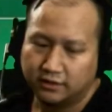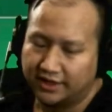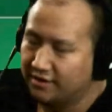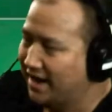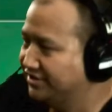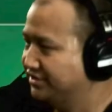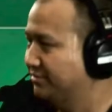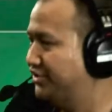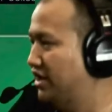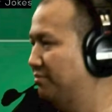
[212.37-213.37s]
I know Ashley
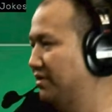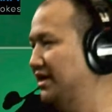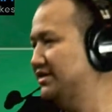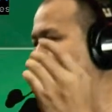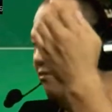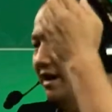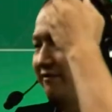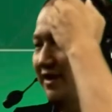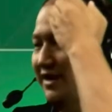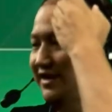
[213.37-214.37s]
Michelle plays a wide
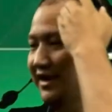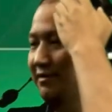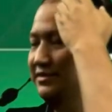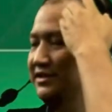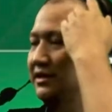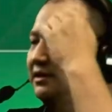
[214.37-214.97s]
variety of games.